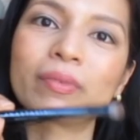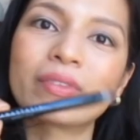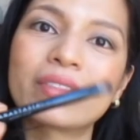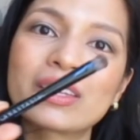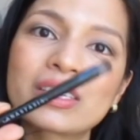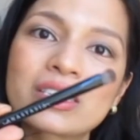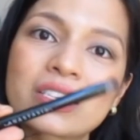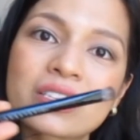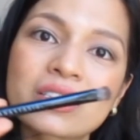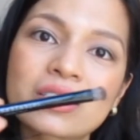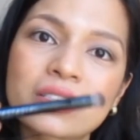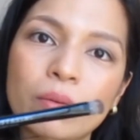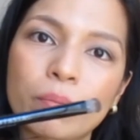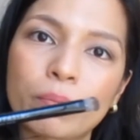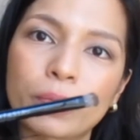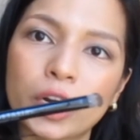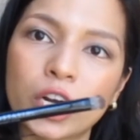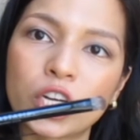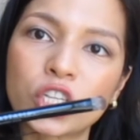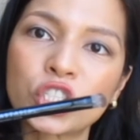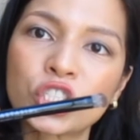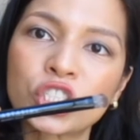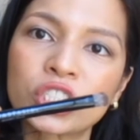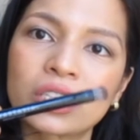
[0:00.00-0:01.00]
This is the
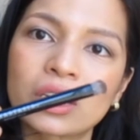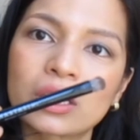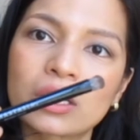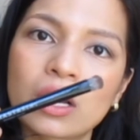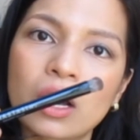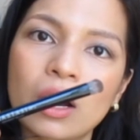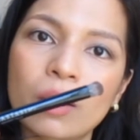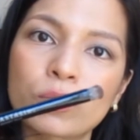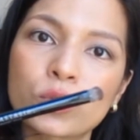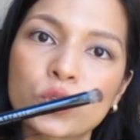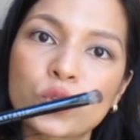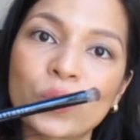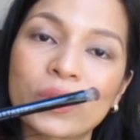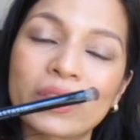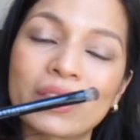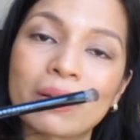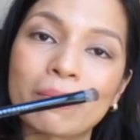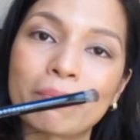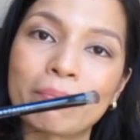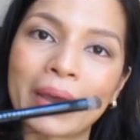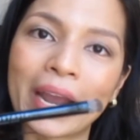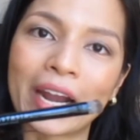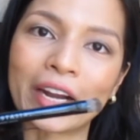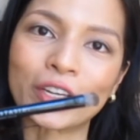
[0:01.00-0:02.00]
brush that comes with the
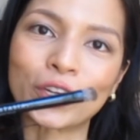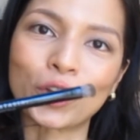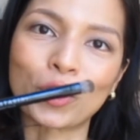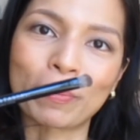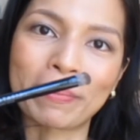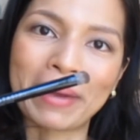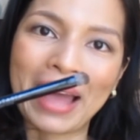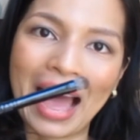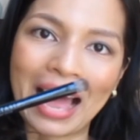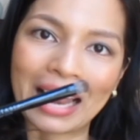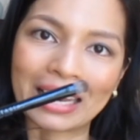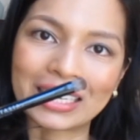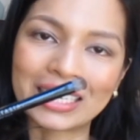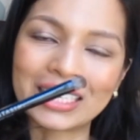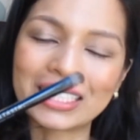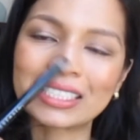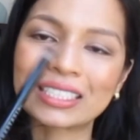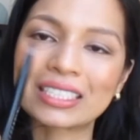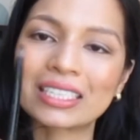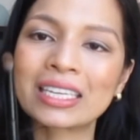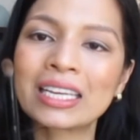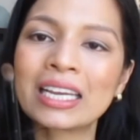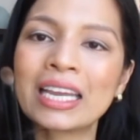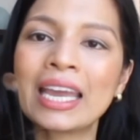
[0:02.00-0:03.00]
Mario
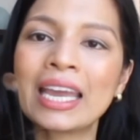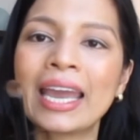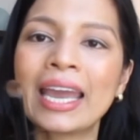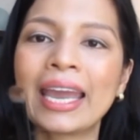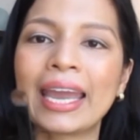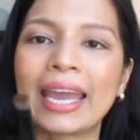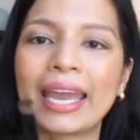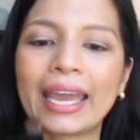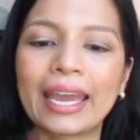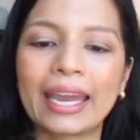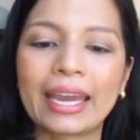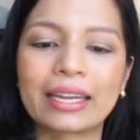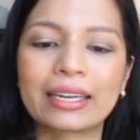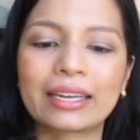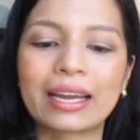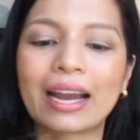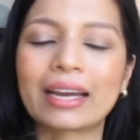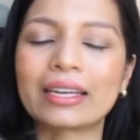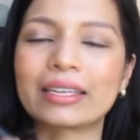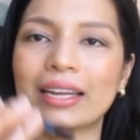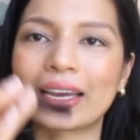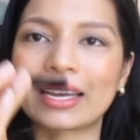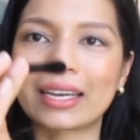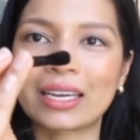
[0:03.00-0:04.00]
palette, and
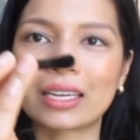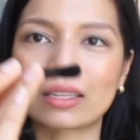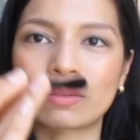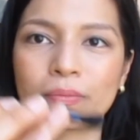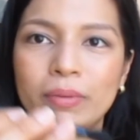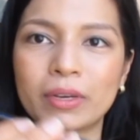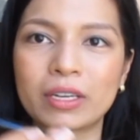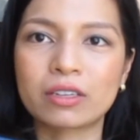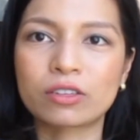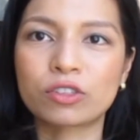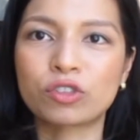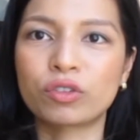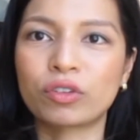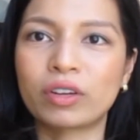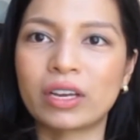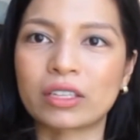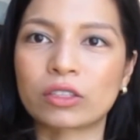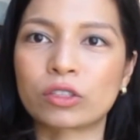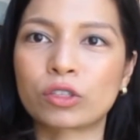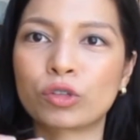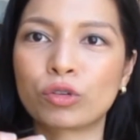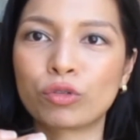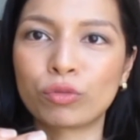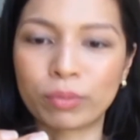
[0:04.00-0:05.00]
I like it because you
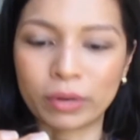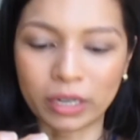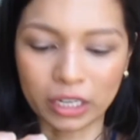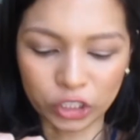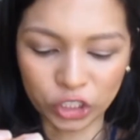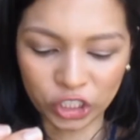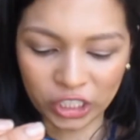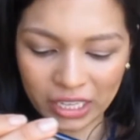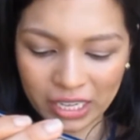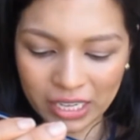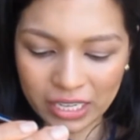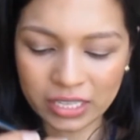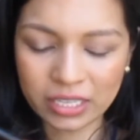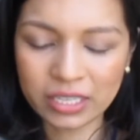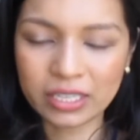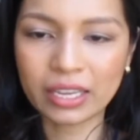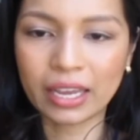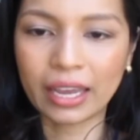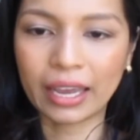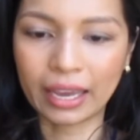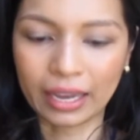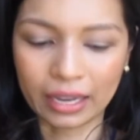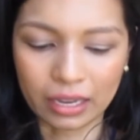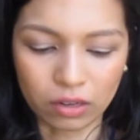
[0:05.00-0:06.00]
get 2 brushes.
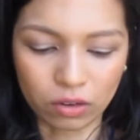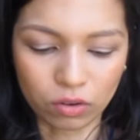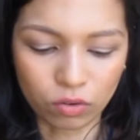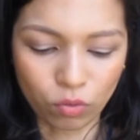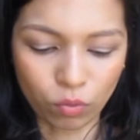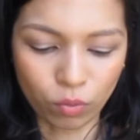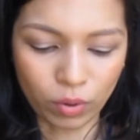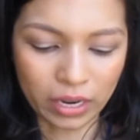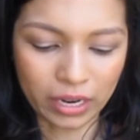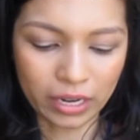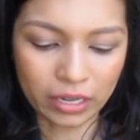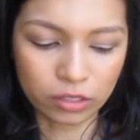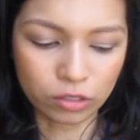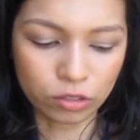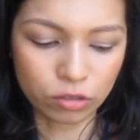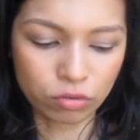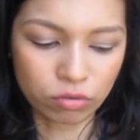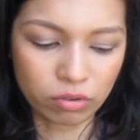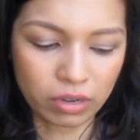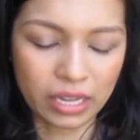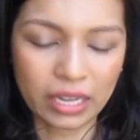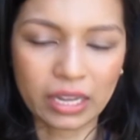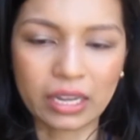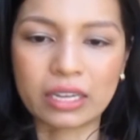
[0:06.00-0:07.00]
And what I
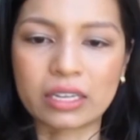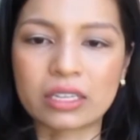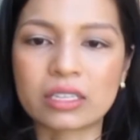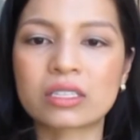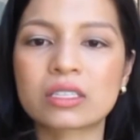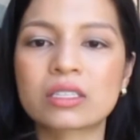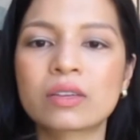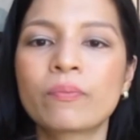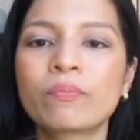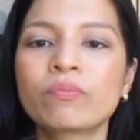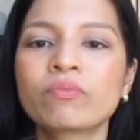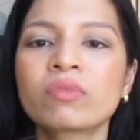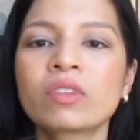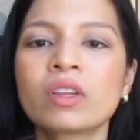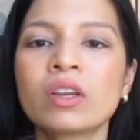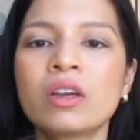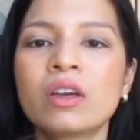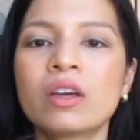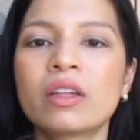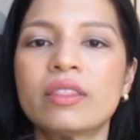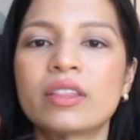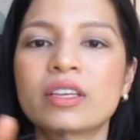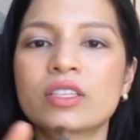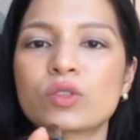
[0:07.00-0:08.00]
do is
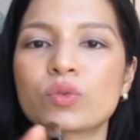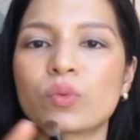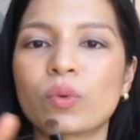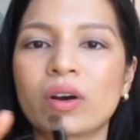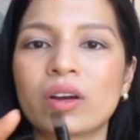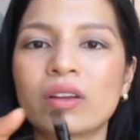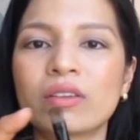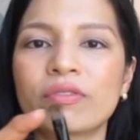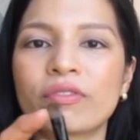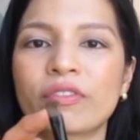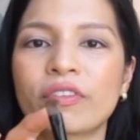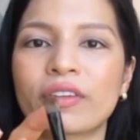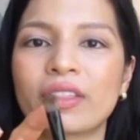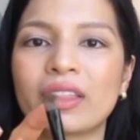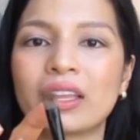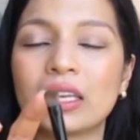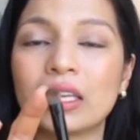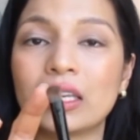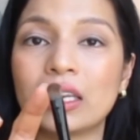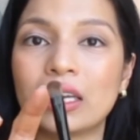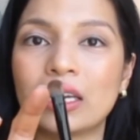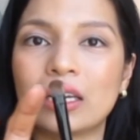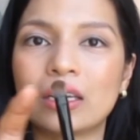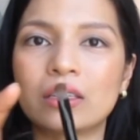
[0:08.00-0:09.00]
this one for the
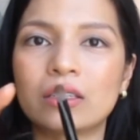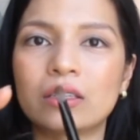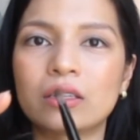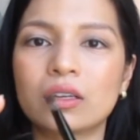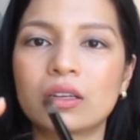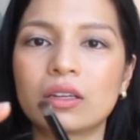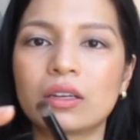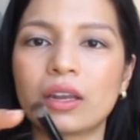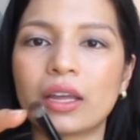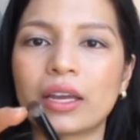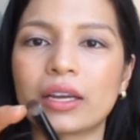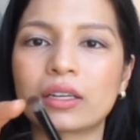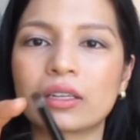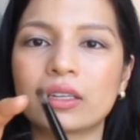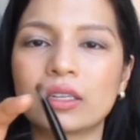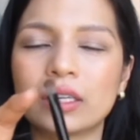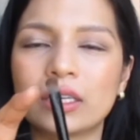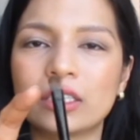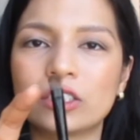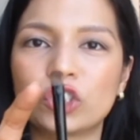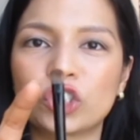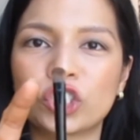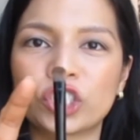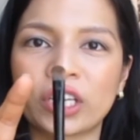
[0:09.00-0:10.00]
lid
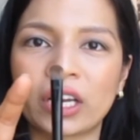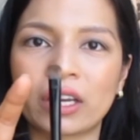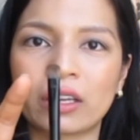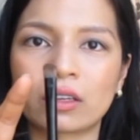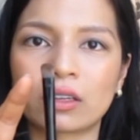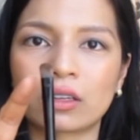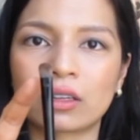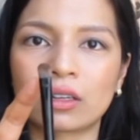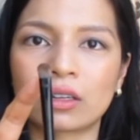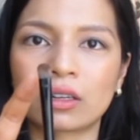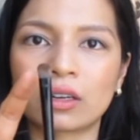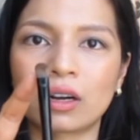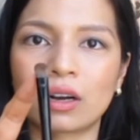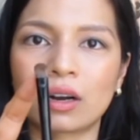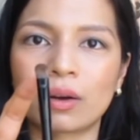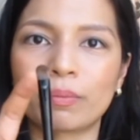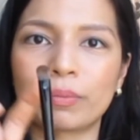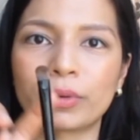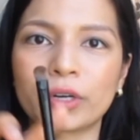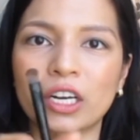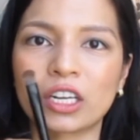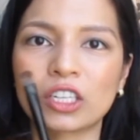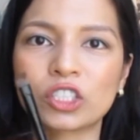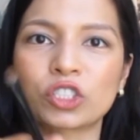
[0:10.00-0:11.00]
shader
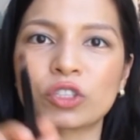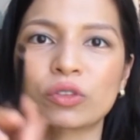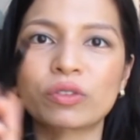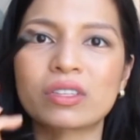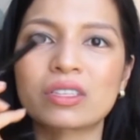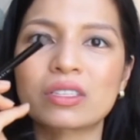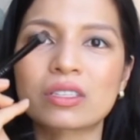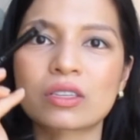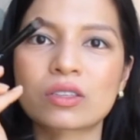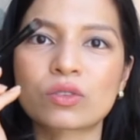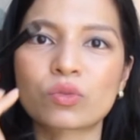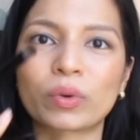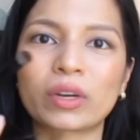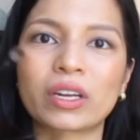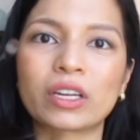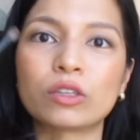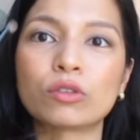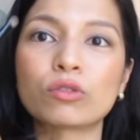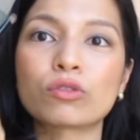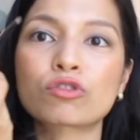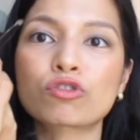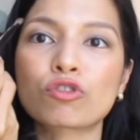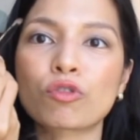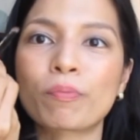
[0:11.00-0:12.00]
brush. This is what I
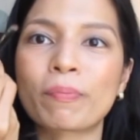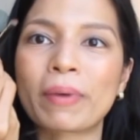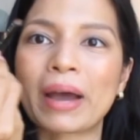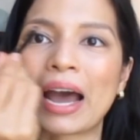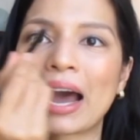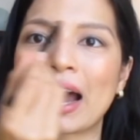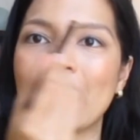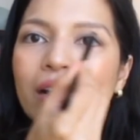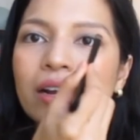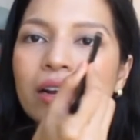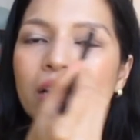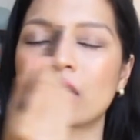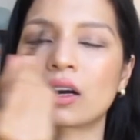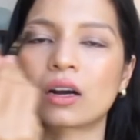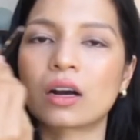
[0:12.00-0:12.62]
use to pack